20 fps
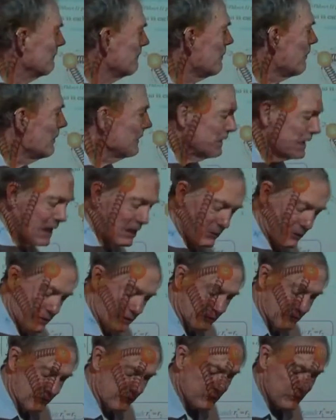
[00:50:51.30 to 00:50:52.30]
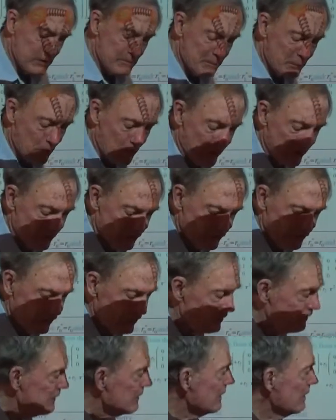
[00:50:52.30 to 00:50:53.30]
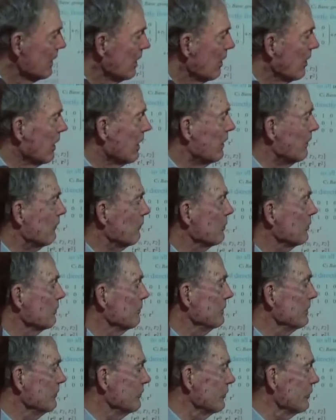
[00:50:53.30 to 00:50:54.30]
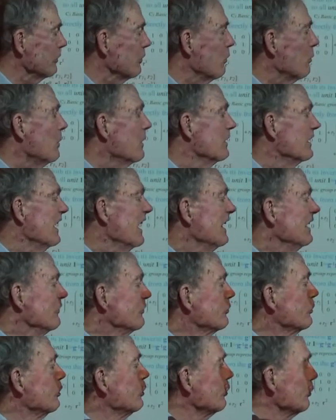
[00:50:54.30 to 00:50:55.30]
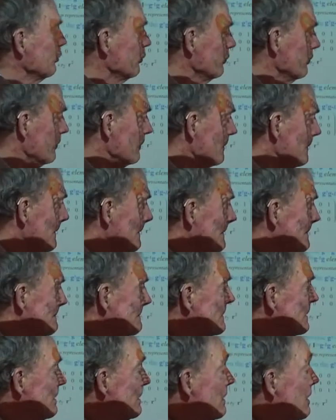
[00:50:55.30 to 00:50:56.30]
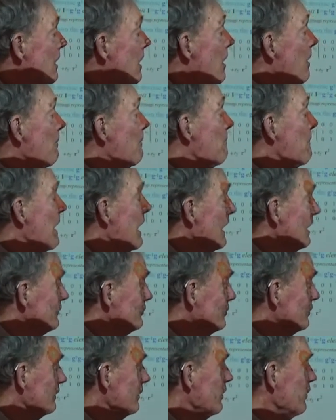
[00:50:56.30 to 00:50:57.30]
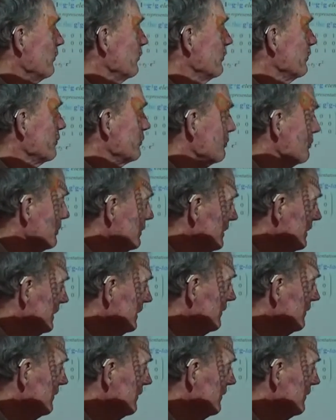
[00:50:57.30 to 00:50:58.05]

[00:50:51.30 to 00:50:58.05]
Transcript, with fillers: point out here, three points, uh, will be 0, 1, and 2. Modulo 3,